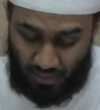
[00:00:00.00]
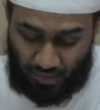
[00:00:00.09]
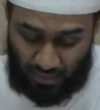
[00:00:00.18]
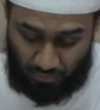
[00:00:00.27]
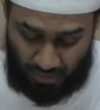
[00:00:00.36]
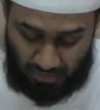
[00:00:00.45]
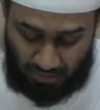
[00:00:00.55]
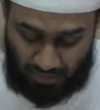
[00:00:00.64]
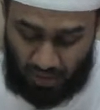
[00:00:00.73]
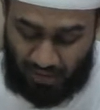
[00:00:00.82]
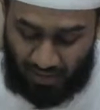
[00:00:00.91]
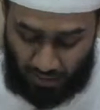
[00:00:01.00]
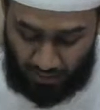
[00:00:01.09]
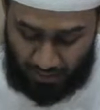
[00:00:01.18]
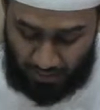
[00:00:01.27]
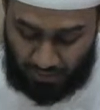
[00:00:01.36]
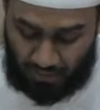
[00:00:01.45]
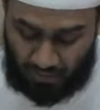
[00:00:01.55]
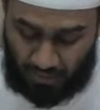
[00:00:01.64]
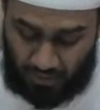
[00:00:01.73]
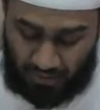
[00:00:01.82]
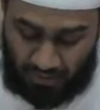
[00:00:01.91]
recommended, not allowed
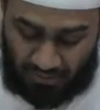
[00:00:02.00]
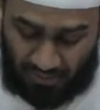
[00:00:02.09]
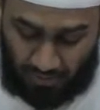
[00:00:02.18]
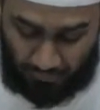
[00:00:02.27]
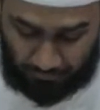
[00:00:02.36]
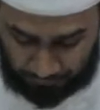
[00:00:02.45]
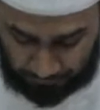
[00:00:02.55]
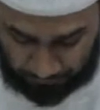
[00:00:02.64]
in Islam.